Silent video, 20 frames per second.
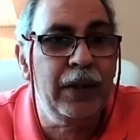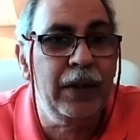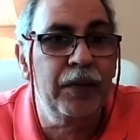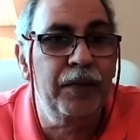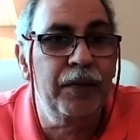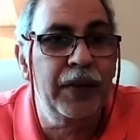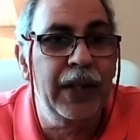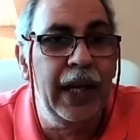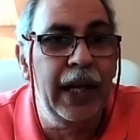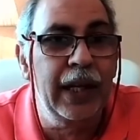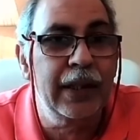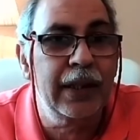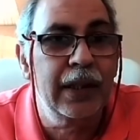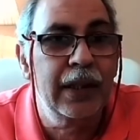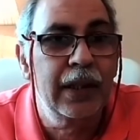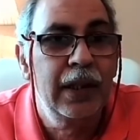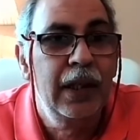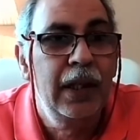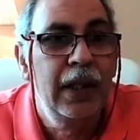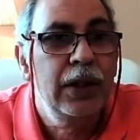of that.
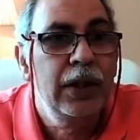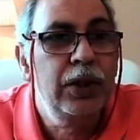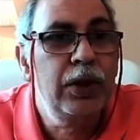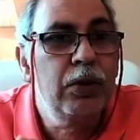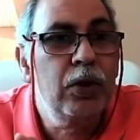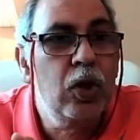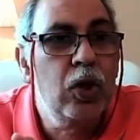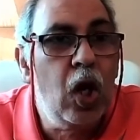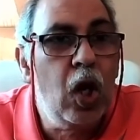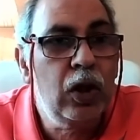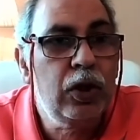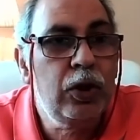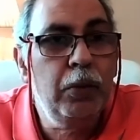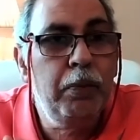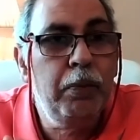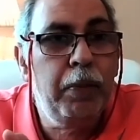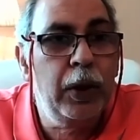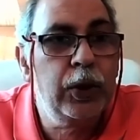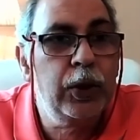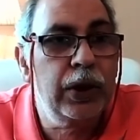You got to
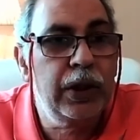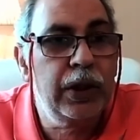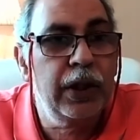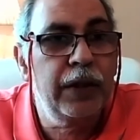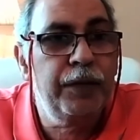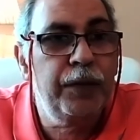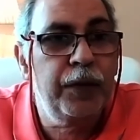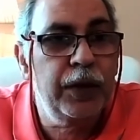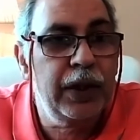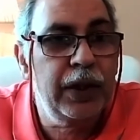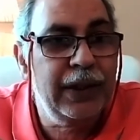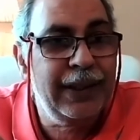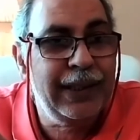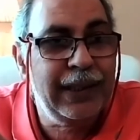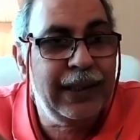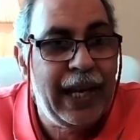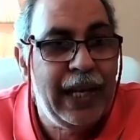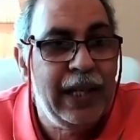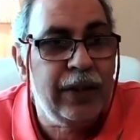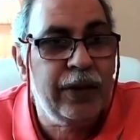budget it for the
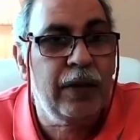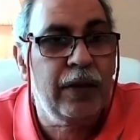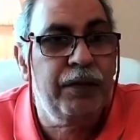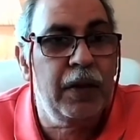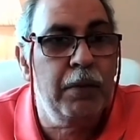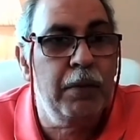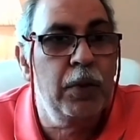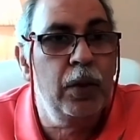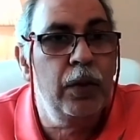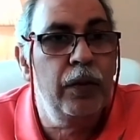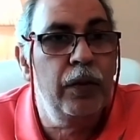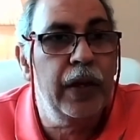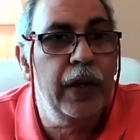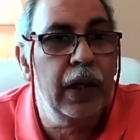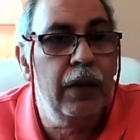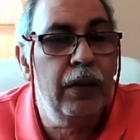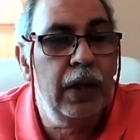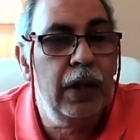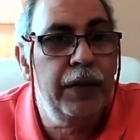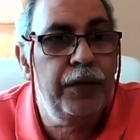sales of the
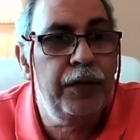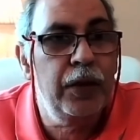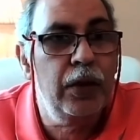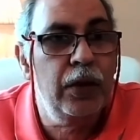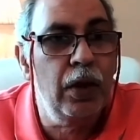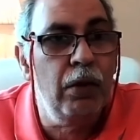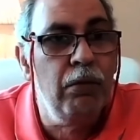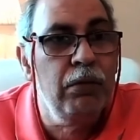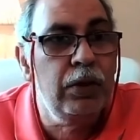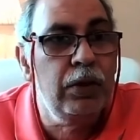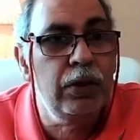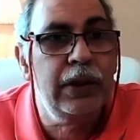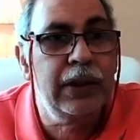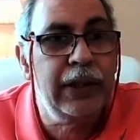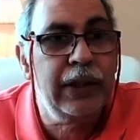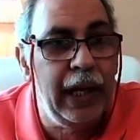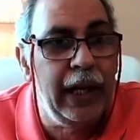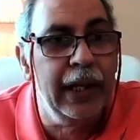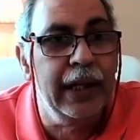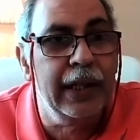movie. If you don't
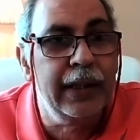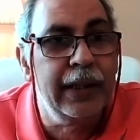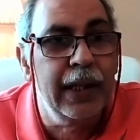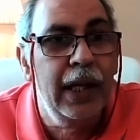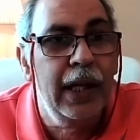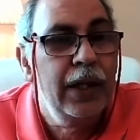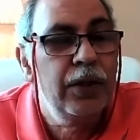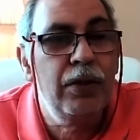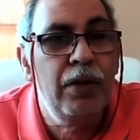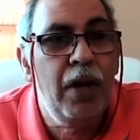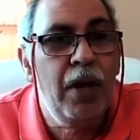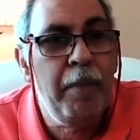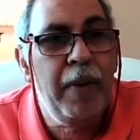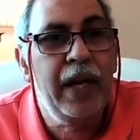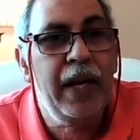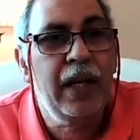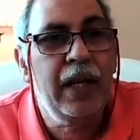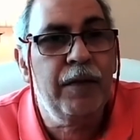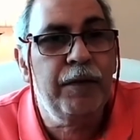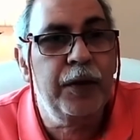sell it, you're not
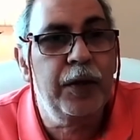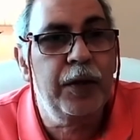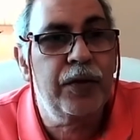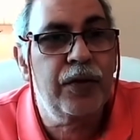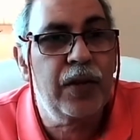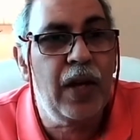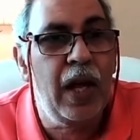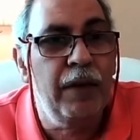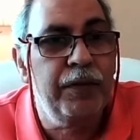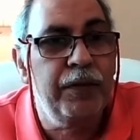making for yourself.